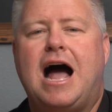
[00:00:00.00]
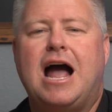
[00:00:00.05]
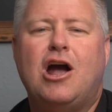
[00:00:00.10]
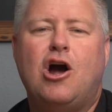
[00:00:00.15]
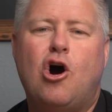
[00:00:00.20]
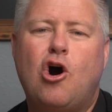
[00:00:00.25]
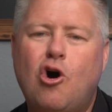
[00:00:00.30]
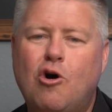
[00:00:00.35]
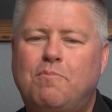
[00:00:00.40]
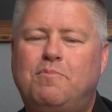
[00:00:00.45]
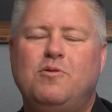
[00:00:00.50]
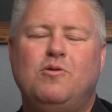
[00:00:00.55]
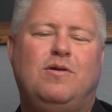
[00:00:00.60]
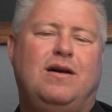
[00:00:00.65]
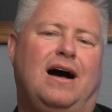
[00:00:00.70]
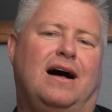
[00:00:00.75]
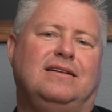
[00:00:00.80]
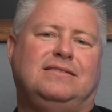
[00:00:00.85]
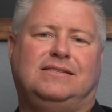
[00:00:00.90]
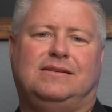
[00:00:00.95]
I hope you
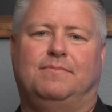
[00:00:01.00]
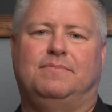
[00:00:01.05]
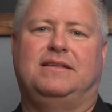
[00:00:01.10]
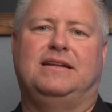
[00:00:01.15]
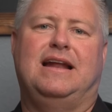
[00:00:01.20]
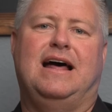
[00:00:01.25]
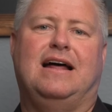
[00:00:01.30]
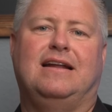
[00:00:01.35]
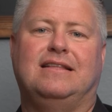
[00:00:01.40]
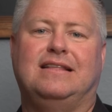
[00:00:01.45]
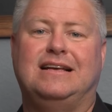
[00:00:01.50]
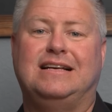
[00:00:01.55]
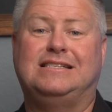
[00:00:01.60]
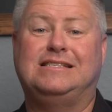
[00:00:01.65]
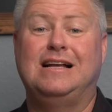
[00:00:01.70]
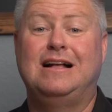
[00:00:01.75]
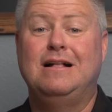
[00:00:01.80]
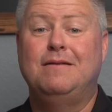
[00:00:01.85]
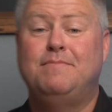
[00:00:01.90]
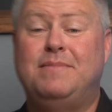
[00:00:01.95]
got something out of this,